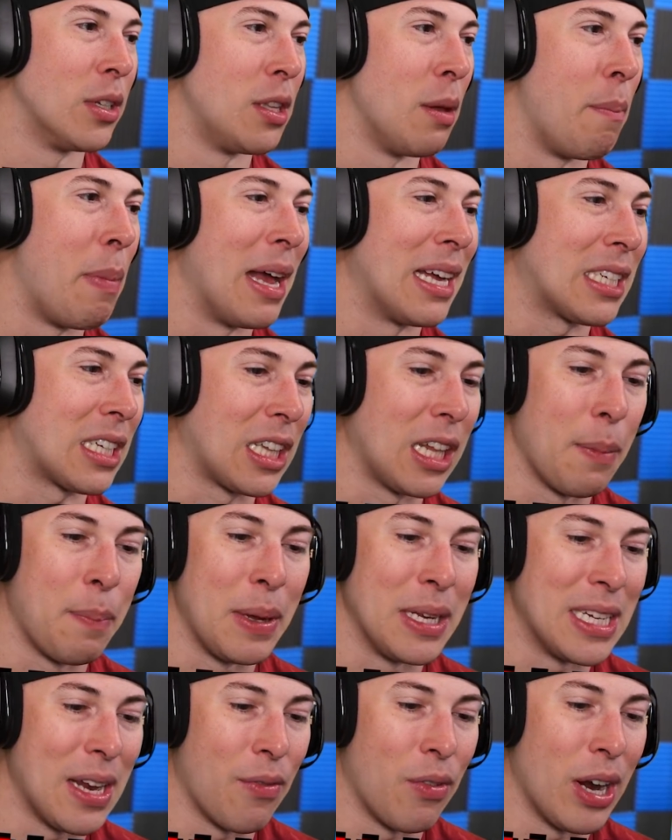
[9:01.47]
was the best clip
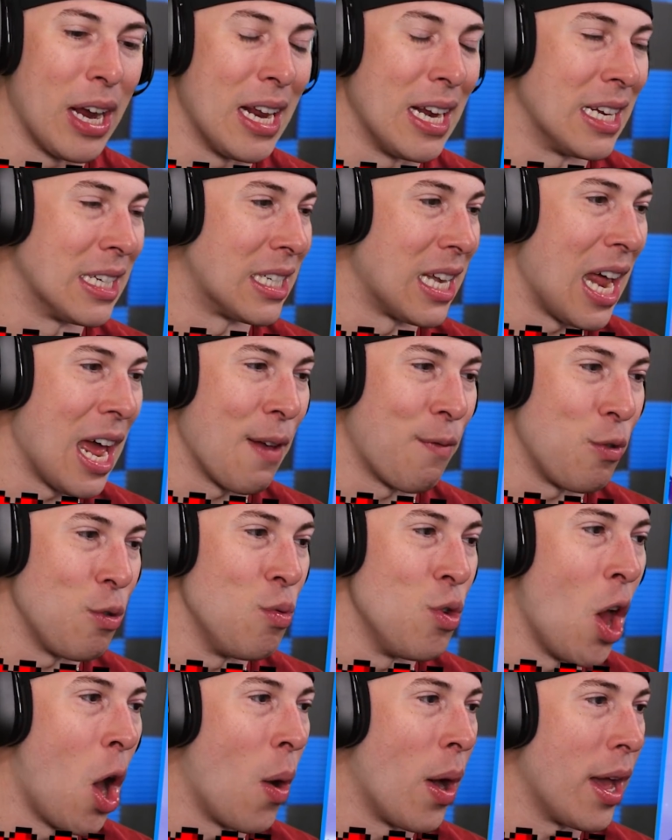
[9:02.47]
he's ever hit in his life.
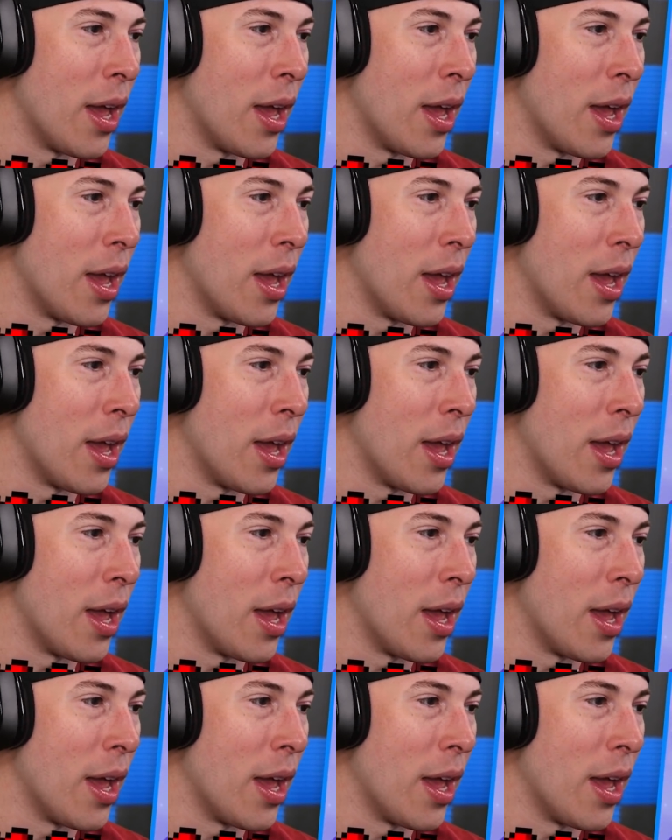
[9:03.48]
You know